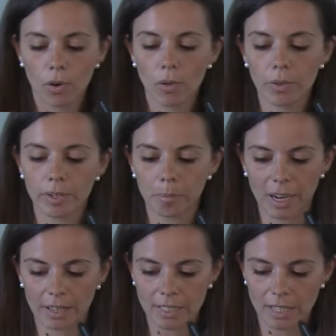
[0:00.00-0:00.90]
other
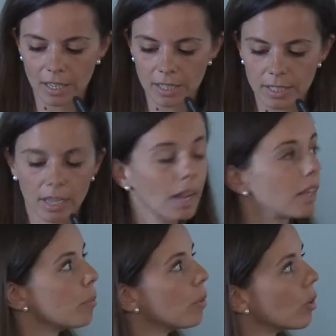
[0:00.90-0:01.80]
blood cells
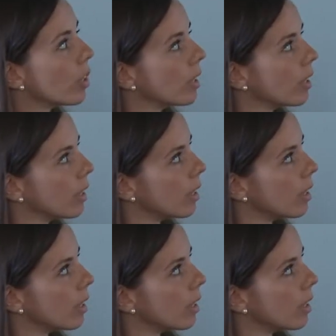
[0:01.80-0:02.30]
and avoid,